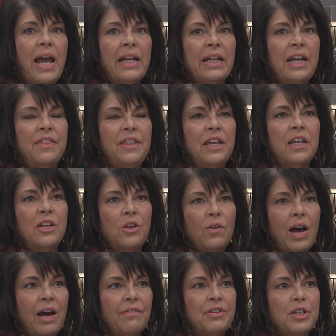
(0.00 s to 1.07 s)
And I think you
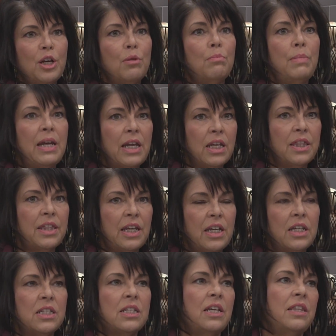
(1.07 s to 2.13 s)
have to make
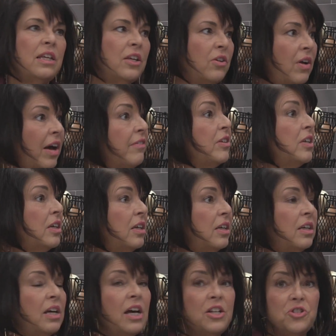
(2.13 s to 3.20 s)
things, I think you have
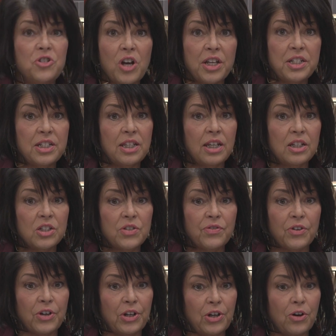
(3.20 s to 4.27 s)
to adjust things
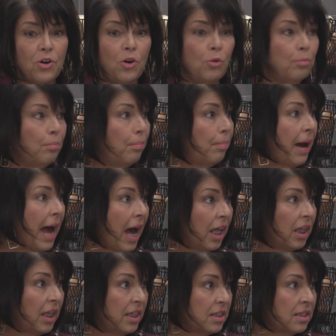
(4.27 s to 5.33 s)
for your own
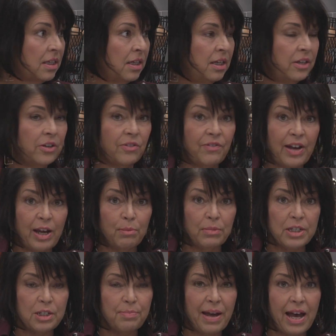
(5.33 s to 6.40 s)
palate, your
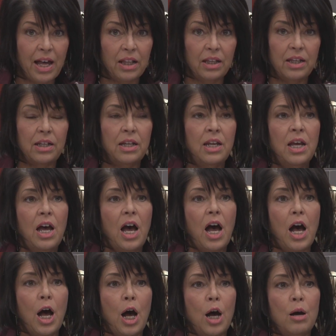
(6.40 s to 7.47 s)
family's palate,
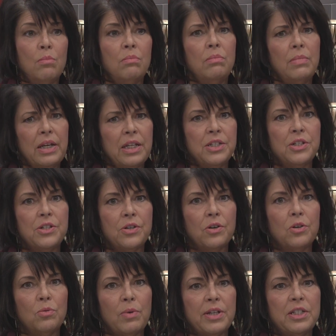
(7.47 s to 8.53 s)
in
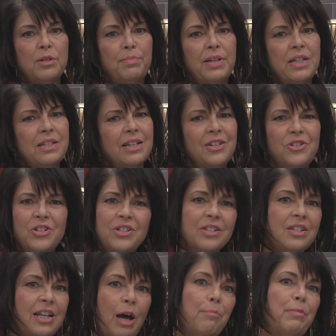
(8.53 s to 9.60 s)
certain recipes, and
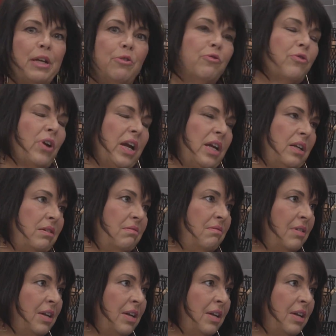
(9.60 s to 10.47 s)
just to not be afraid.